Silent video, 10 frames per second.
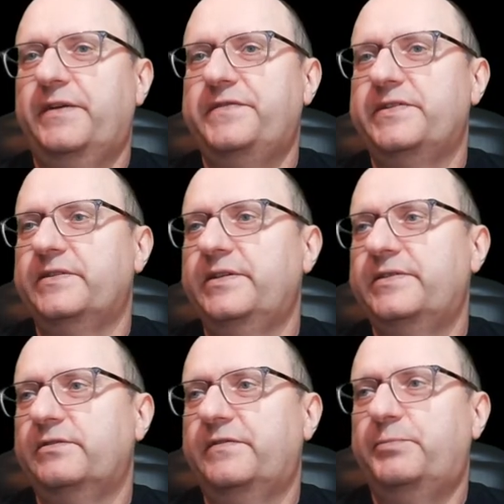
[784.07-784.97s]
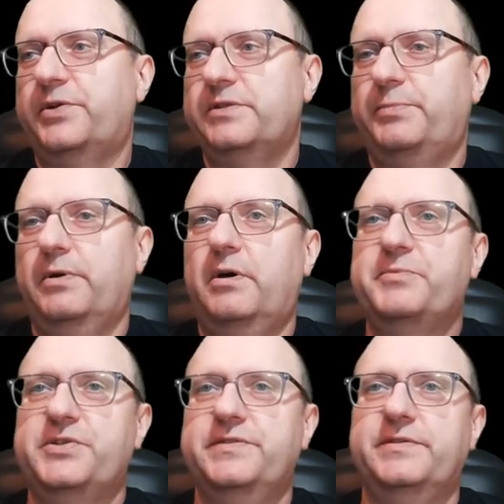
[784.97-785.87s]
have this list of possible
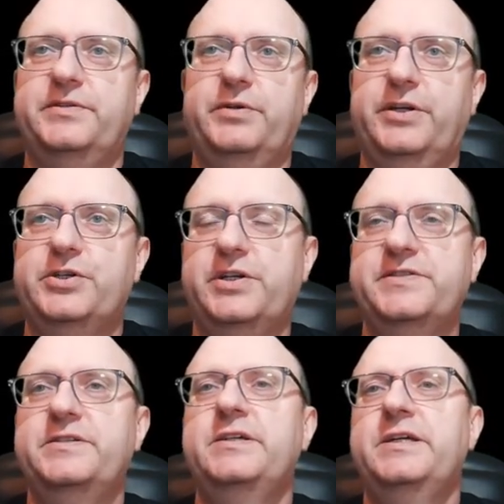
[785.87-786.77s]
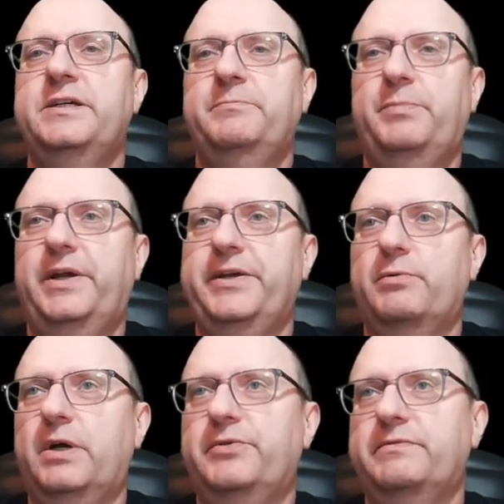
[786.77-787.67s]
options, and you can just play
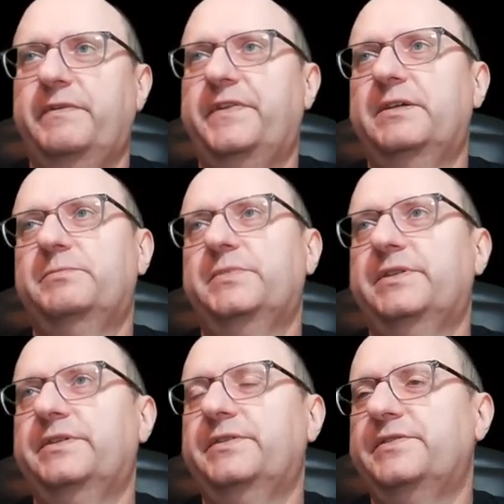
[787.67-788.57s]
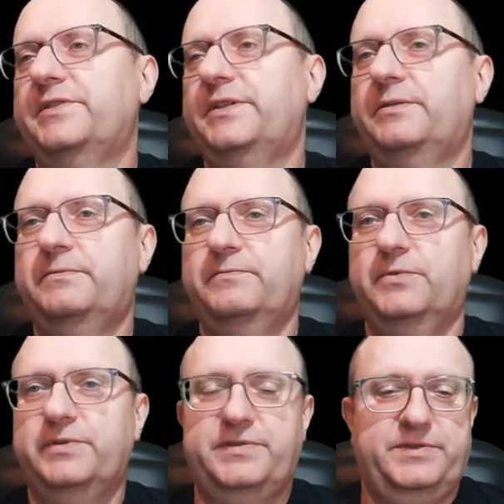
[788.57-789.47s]
around with them and see
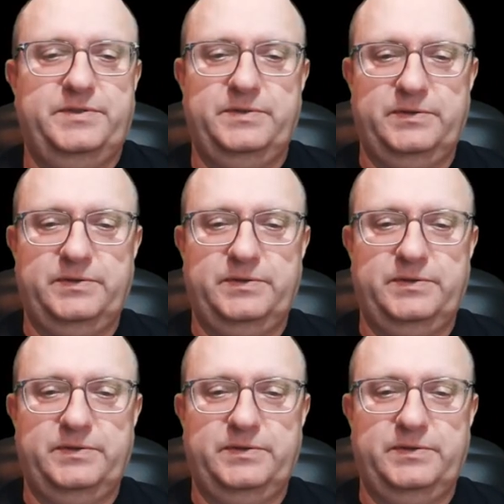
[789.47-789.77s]
what